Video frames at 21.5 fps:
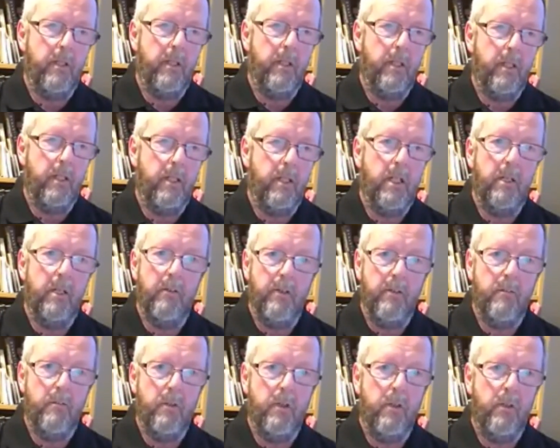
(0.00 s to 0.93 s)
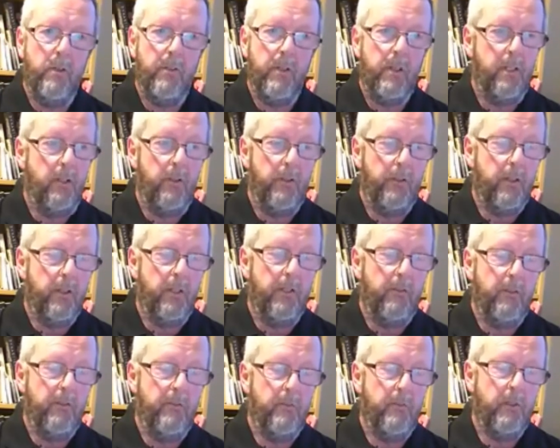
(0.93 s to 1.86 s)
Irish moss. I use
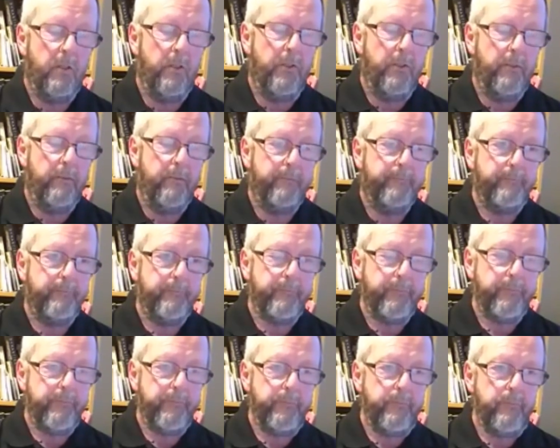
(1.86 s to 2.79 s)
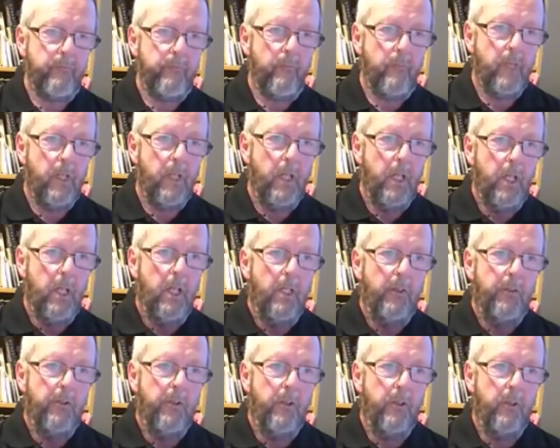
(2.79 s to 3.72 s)
Irish moss
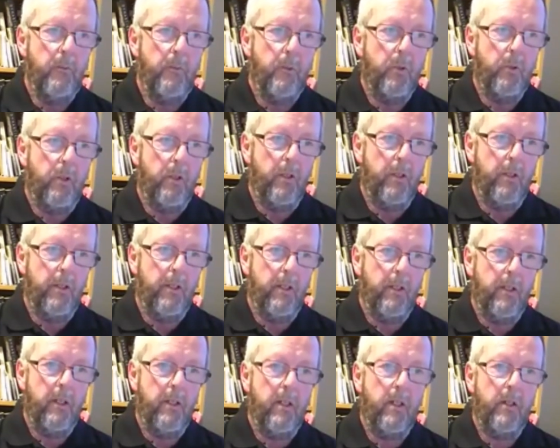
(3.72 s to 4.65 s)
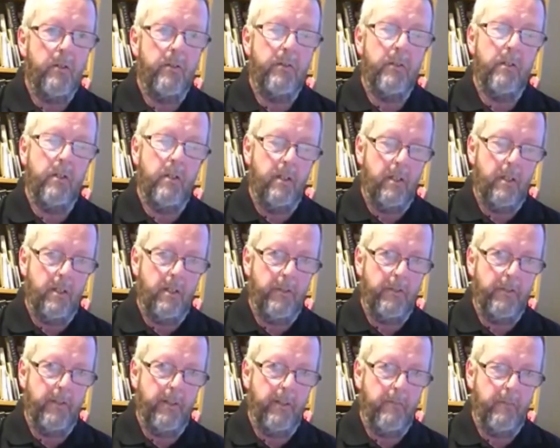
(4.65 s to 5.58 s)
to the boil at the
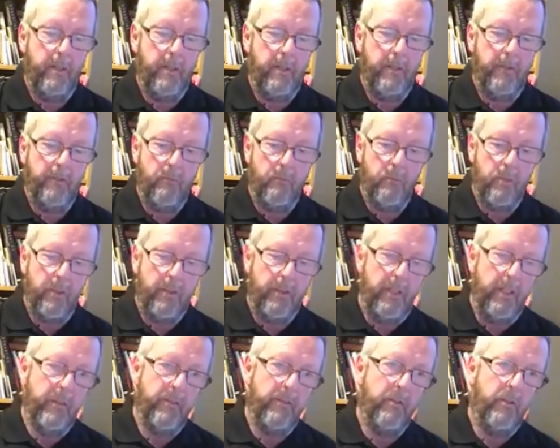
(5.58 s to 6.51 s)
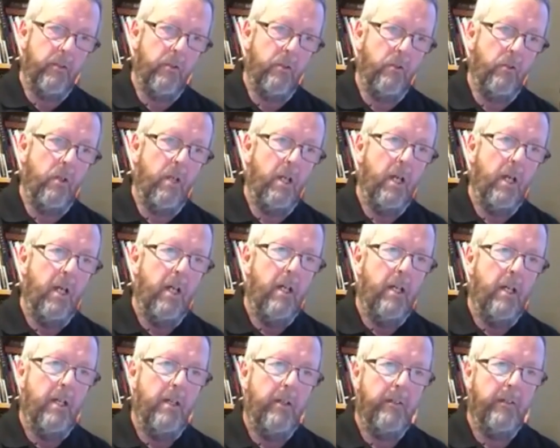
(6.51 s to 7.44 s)
last 10 minutes. And what these do
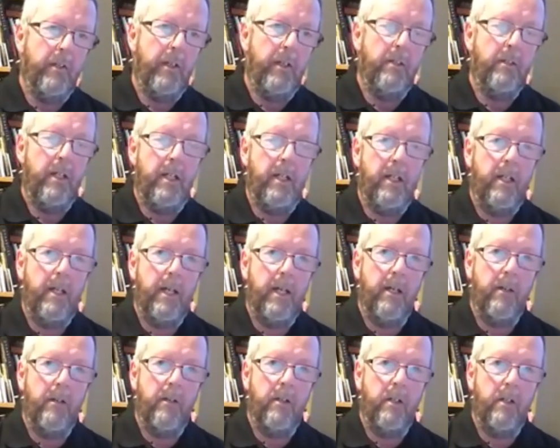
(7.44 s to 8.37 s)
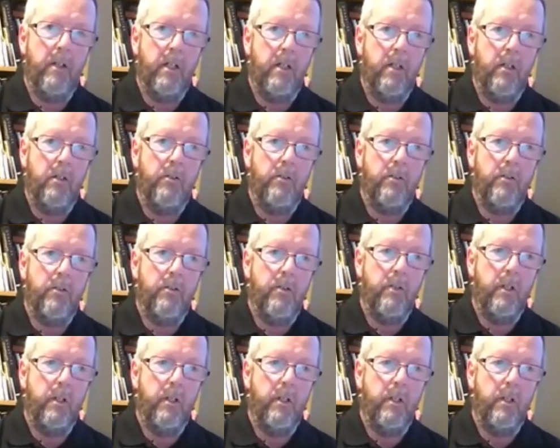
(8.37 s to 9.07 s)
is they take out the large